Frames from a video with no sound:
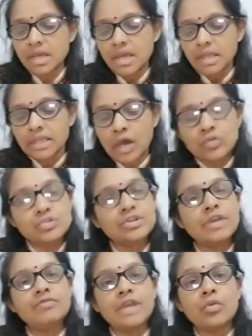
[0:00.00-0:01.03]
Now today
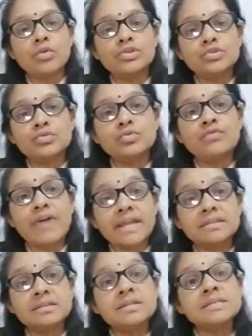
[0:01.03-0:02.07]
we are going to do
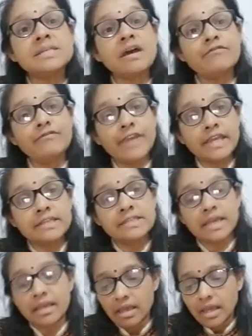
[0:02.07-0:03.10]
factors
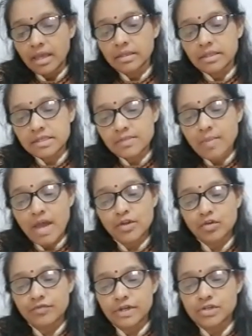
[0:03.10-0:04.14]
affecting the span of
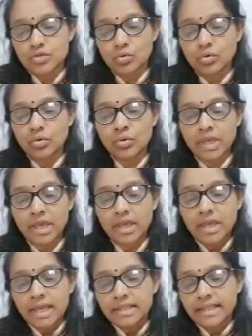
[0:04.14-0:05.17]
control. Okay,
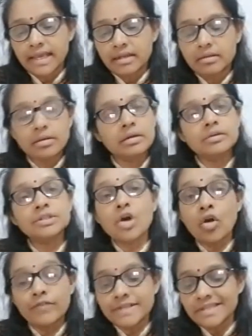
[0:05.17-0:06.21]
then
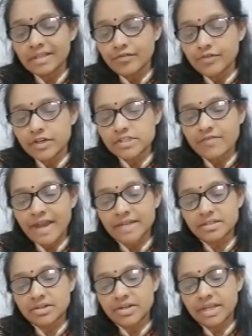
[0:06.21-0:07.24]
obviously the first factor
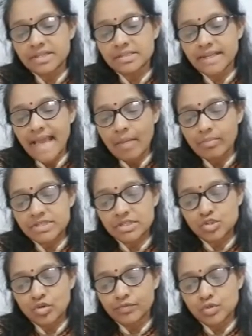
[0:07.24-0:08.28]
is the capacity
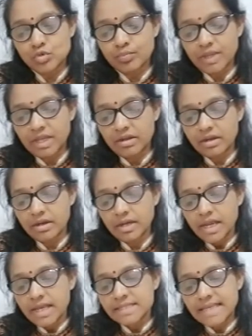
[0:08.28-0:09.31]
of the superior,
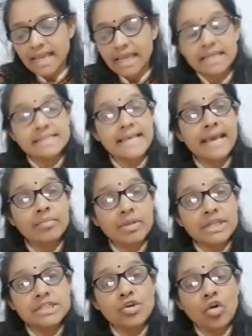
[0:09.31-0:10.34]
second is
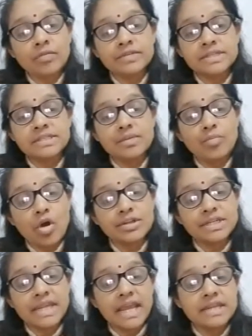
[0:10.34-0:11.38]
ability of the
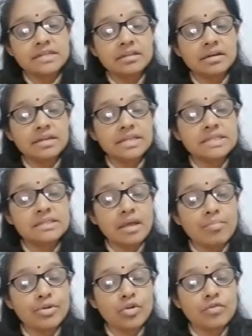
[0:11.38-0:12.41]
subordinate, third is
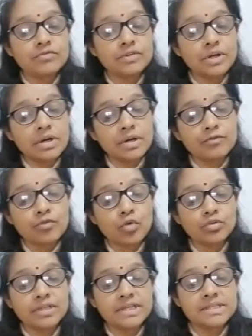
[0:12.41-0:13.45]
number of work, fourth
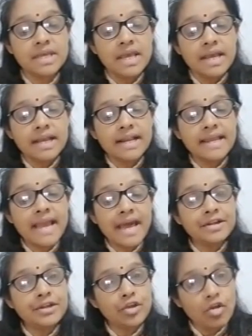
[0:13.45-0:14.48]
is
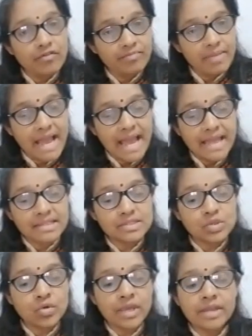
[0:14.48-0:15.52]
clarity of plans.
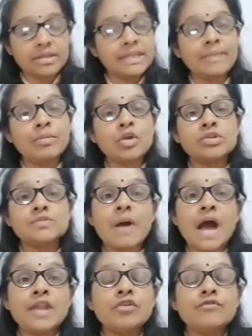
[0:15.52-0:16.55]
Okay, because span
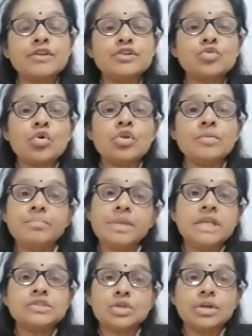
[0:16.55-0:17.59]
of control
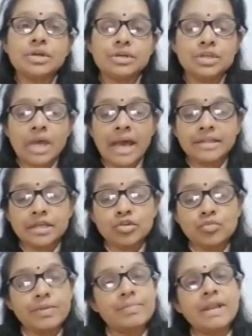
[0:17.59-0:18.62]
means, I think you
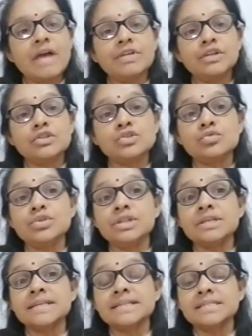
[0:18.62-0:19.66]
people have understood the
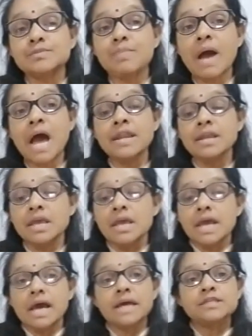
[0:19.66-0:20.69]
span
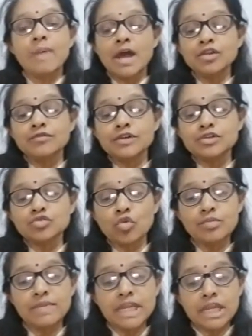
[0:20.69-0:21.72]
of control
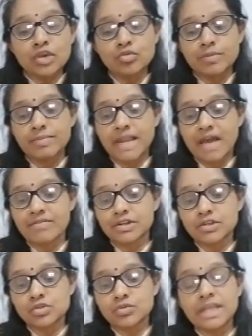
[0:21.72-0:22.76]
meaning. You people have
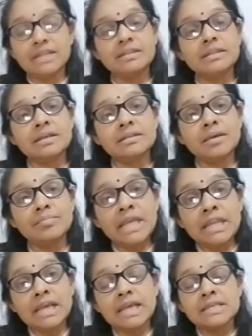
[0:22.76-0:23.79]
understood in the meaning
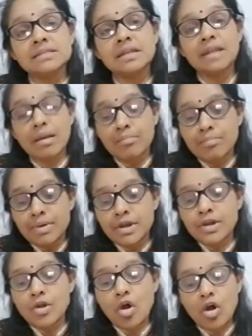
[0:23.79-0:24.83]
is the number
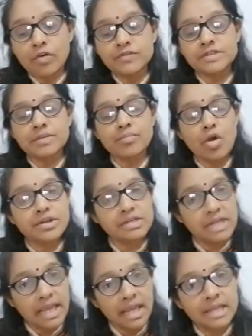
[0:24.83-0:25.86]
of
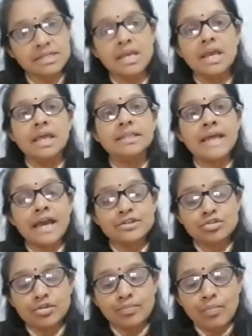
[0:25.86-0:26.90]
subordinate that
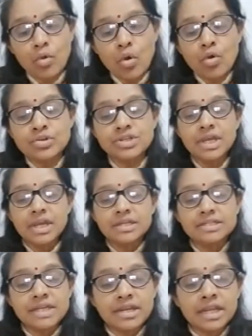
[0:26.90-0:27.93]
report
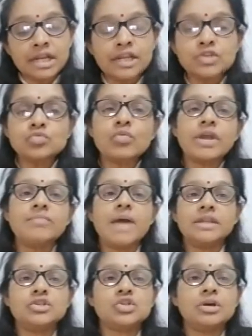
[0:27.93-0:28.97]
directly to one
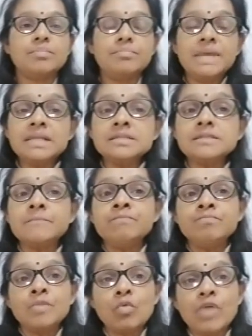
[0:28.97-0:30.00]
manager. Means
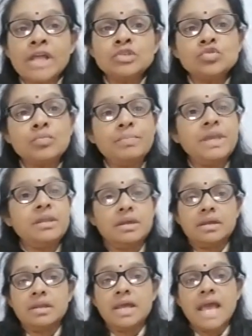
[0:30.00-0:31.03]
one superior
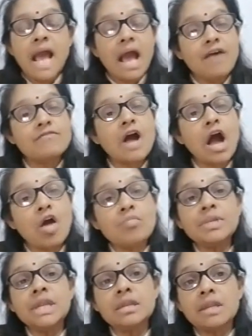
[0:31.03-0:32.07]
have how many
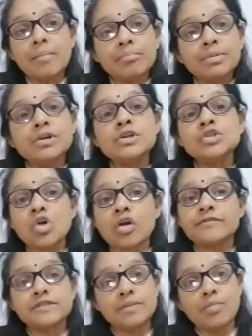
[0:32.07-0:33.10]
numbers of
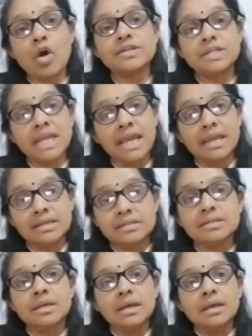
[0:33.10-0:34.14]
subordinate,
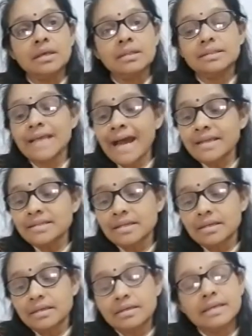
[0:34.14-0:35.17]
that
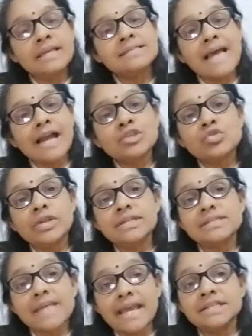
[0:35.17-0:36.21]
is actually
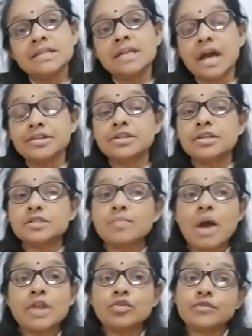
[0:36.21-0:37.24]
decided under the span
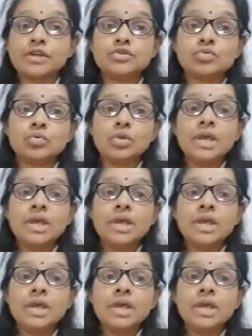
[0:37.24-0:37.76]
of control.